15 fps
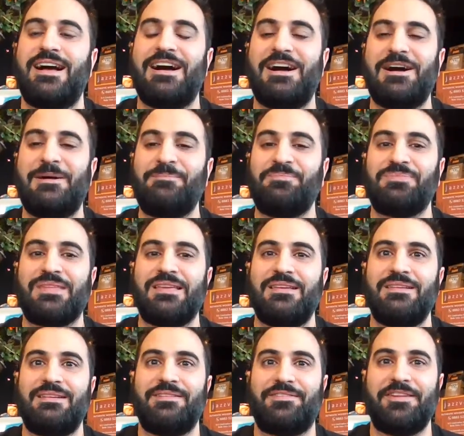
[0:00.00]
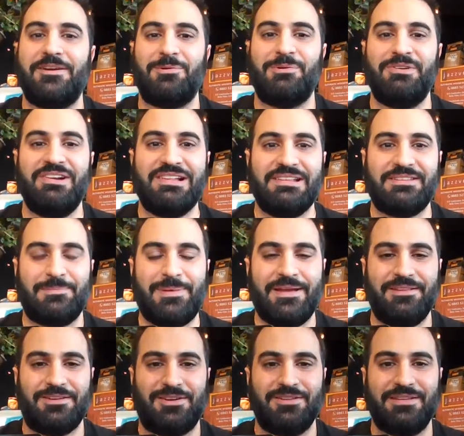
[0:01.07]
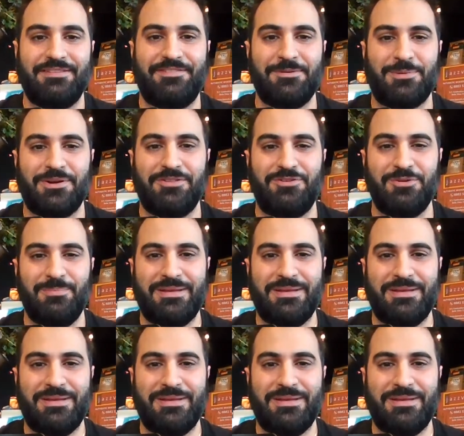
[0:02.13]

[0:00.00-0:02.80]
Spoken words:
So it would really depend on if you want to do